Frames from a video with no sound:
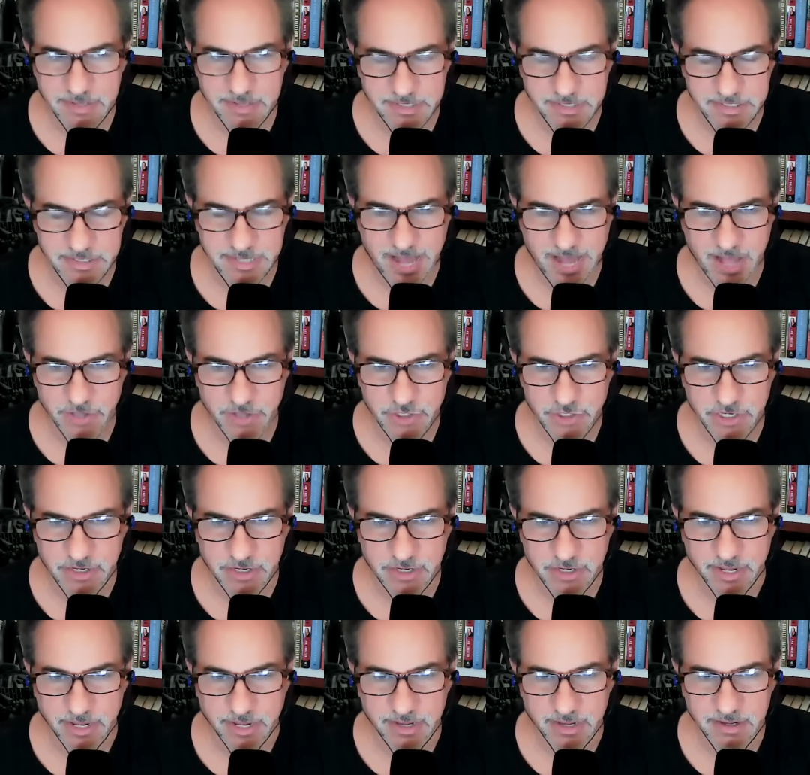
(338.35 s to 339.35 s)

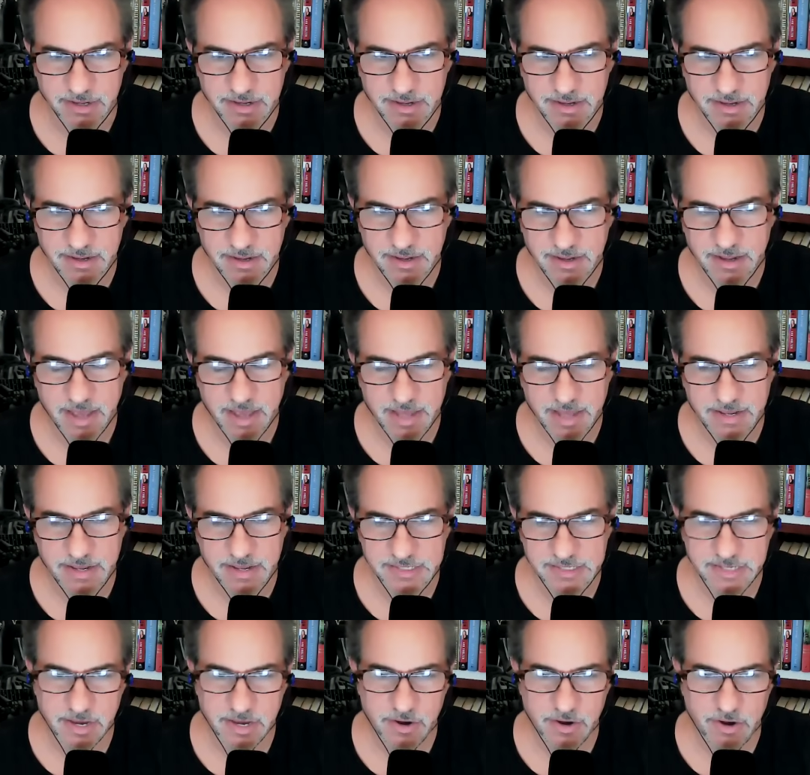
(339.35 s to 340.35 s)
nostalgically and
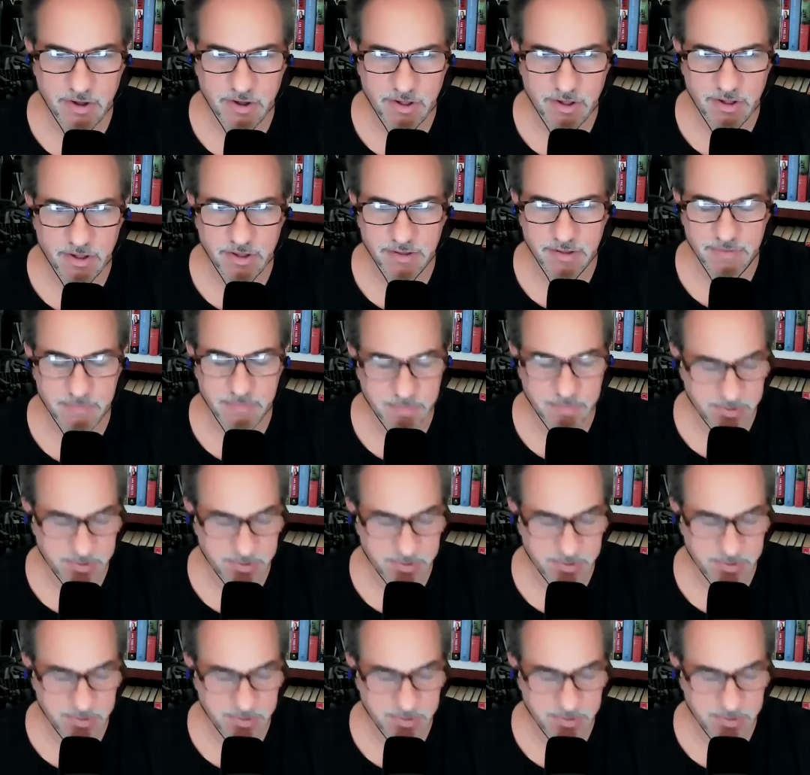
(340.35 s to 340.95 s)
they say, oh,